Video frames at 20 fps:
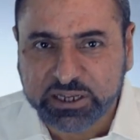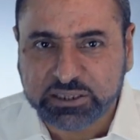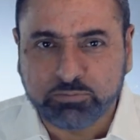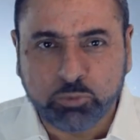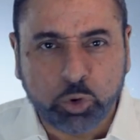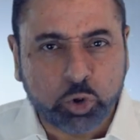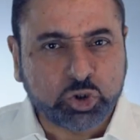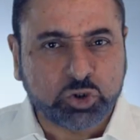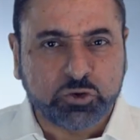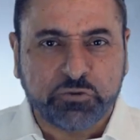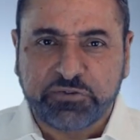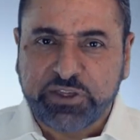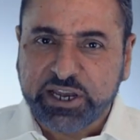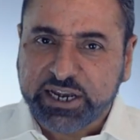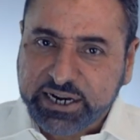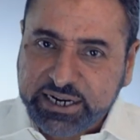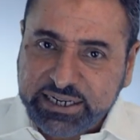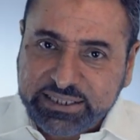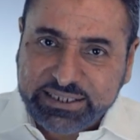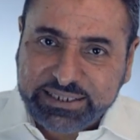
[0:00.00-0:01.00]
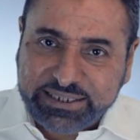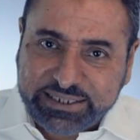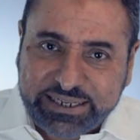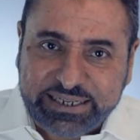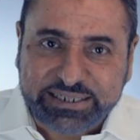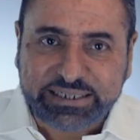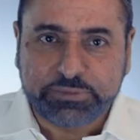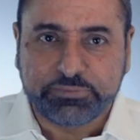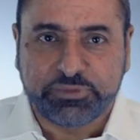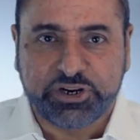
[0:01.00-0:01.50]
that most of the
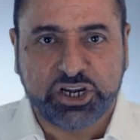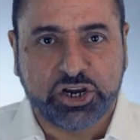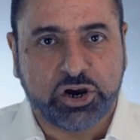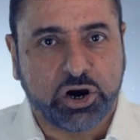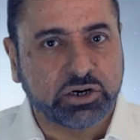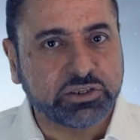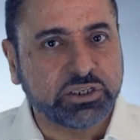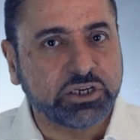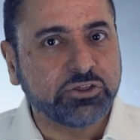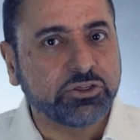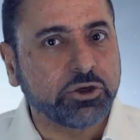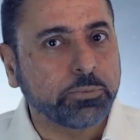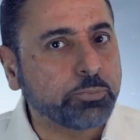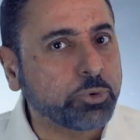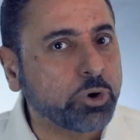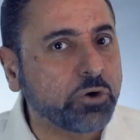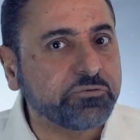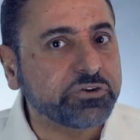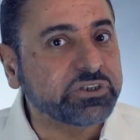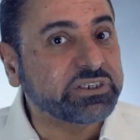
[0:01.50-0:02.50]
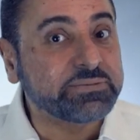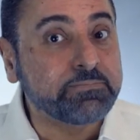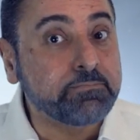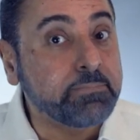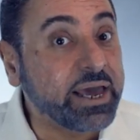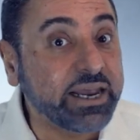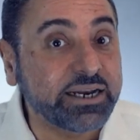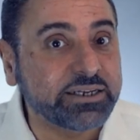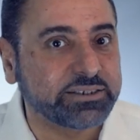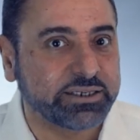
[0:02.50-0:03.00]
criticism regarding the Prophet's
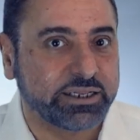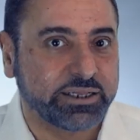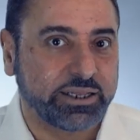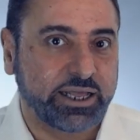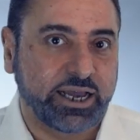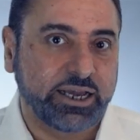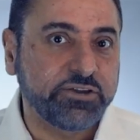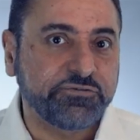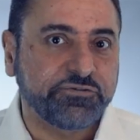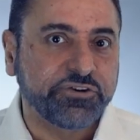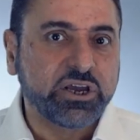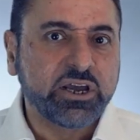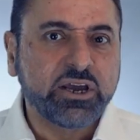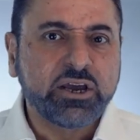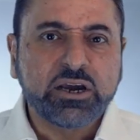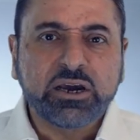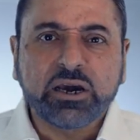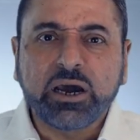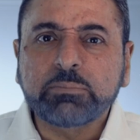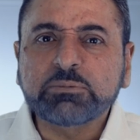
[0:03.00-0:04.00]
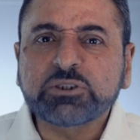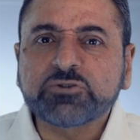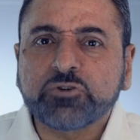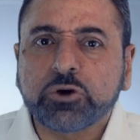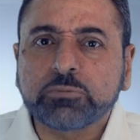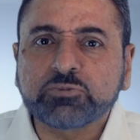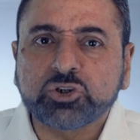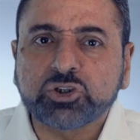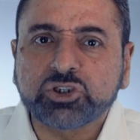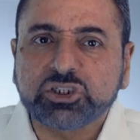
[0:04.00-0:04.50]
marital life comes
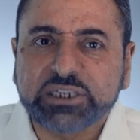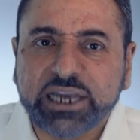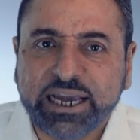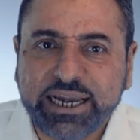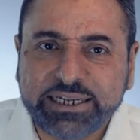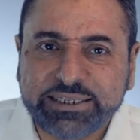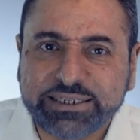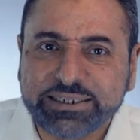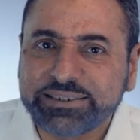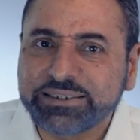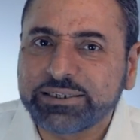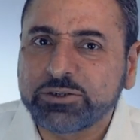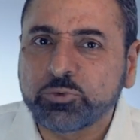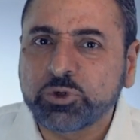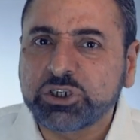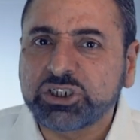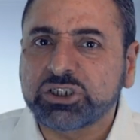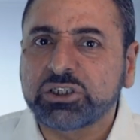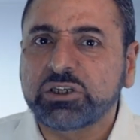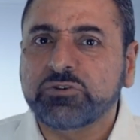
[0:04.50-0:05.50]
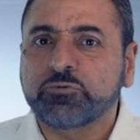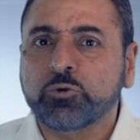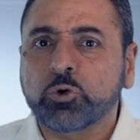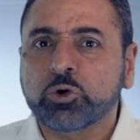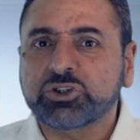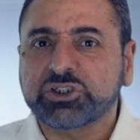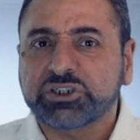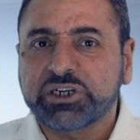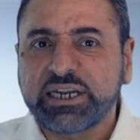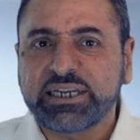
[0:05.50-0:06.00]
from societies in which
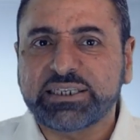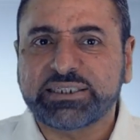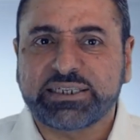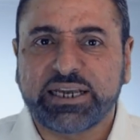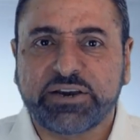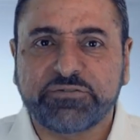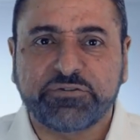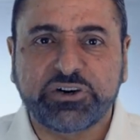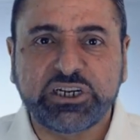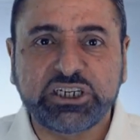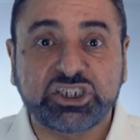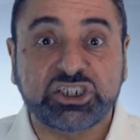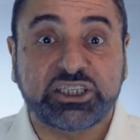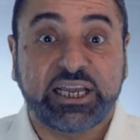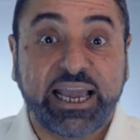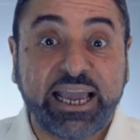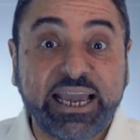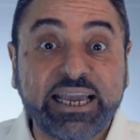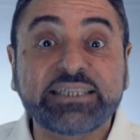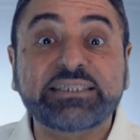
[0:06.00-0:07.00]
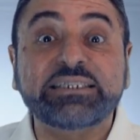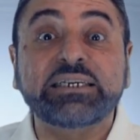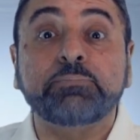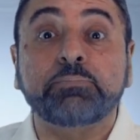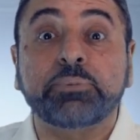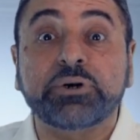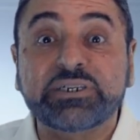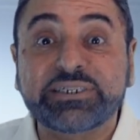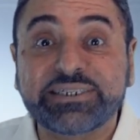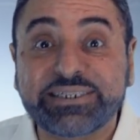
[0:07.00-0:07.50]
divorce rates have reached
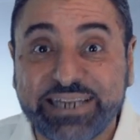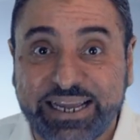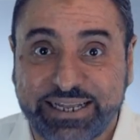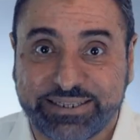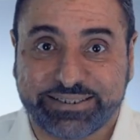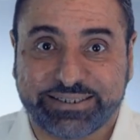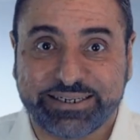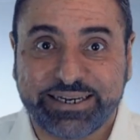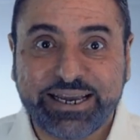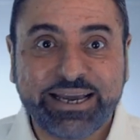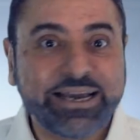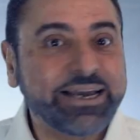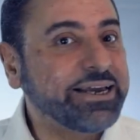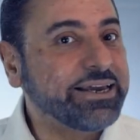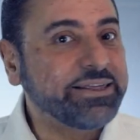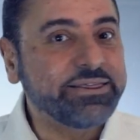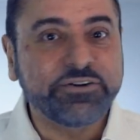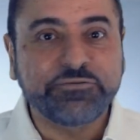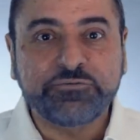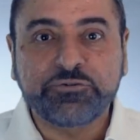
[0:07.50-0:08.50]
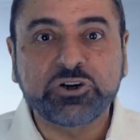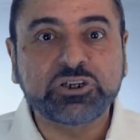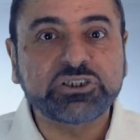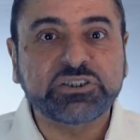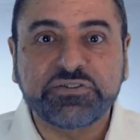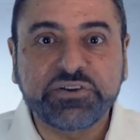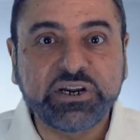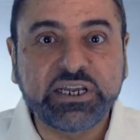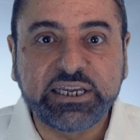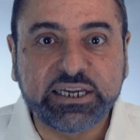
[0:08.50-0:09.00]
80% in the
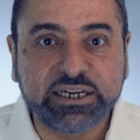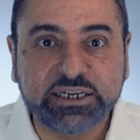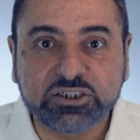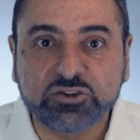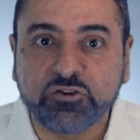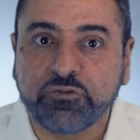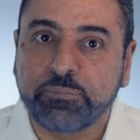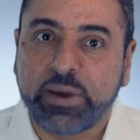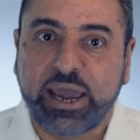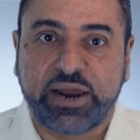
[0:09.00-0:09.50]
first 3 years of